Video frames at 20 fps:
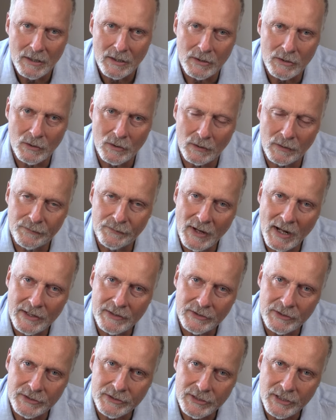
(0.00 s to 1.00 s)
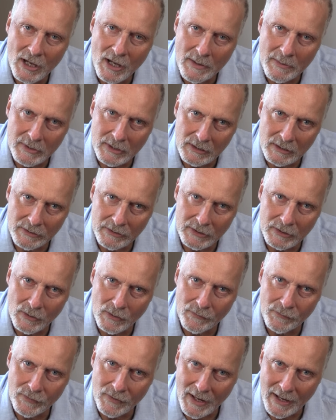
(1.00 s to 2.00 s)
You'll find the terminal that
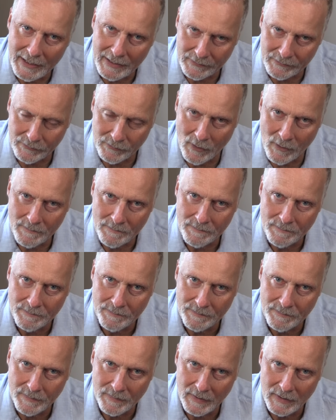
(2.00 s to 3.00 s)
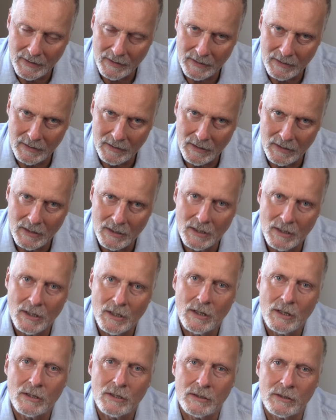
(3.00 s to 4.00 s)
you're flying from.
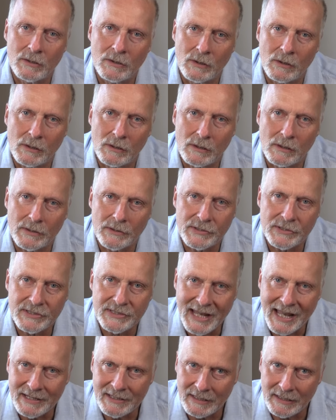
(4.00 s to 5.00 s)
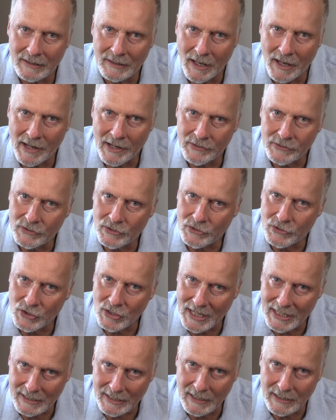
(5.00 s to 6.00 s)
You'll stand in line to
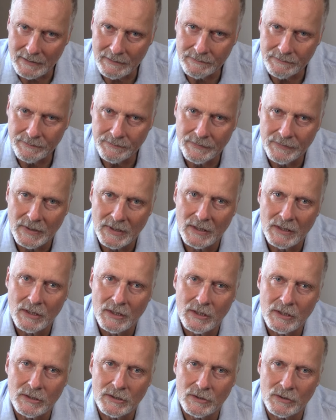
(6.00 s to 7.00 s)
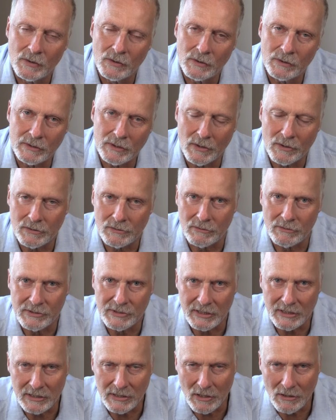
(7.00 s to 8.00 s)
check in. You'll go through
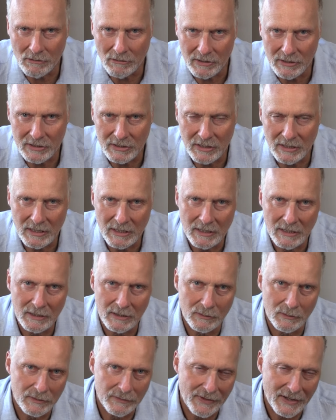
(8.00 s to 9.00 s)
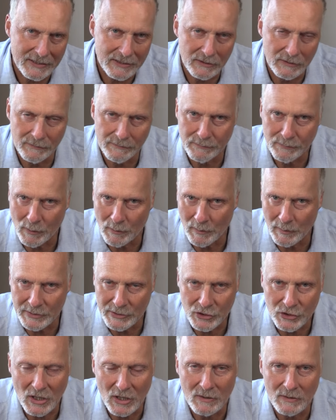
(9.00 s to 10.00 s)
security. You would have had to have
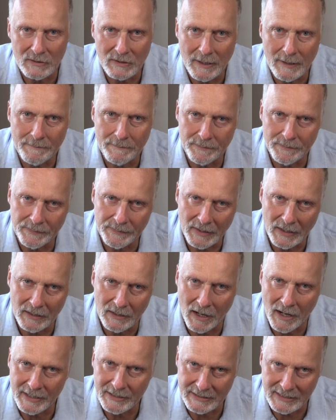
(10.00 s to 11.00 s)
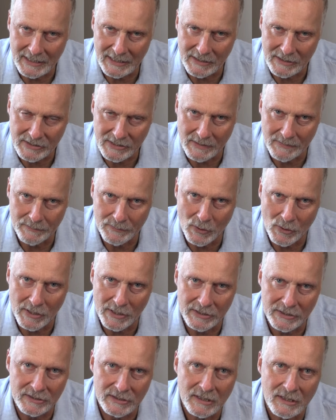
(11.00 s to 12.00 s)
probably shown ID at some
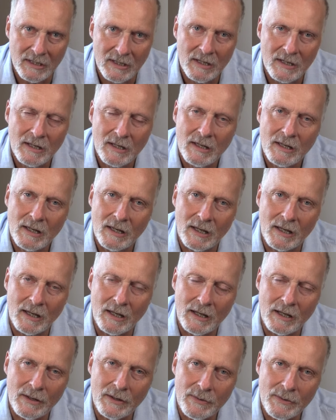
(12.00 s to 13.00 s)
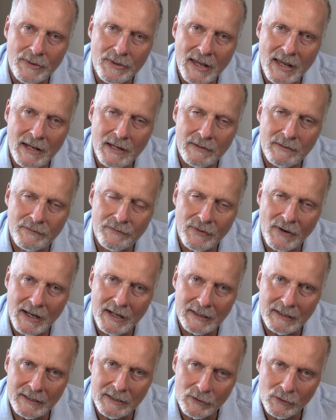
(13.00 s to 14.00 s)
point. Then
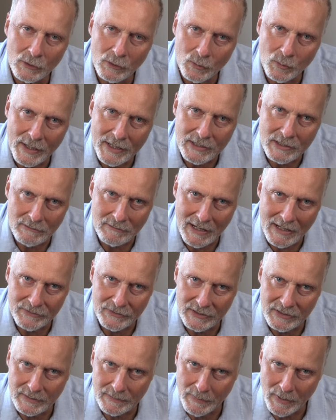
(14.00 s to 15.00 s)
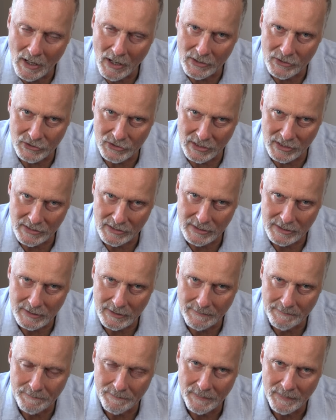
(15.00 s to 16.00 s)
finally, you'll wait around in departures.